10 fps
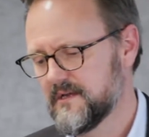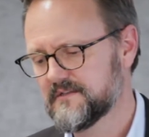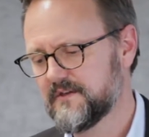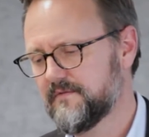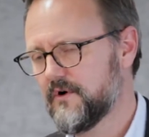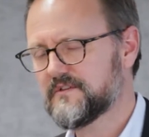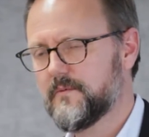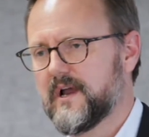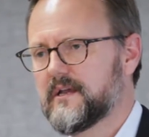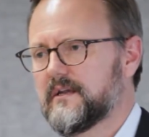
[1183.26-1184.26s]
So
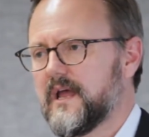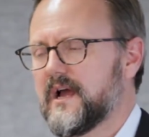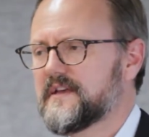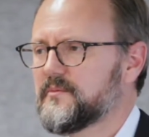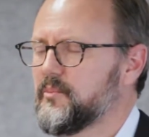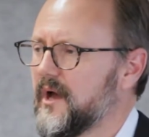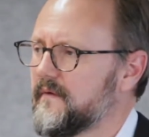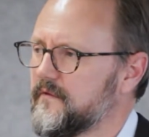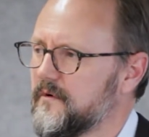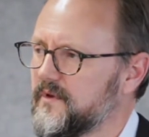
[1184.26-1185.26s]
Volkswagen now has a
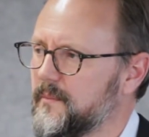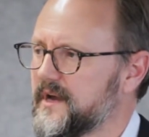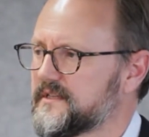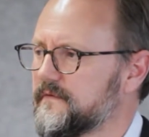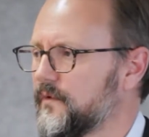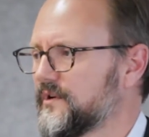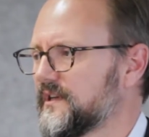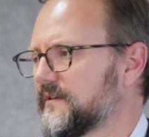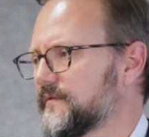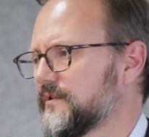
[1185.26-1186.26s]
platform that makes
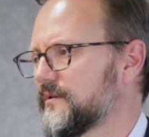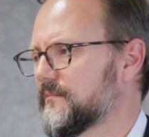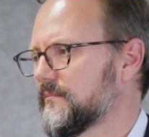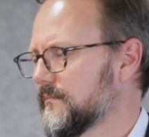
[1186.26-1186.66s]
40 different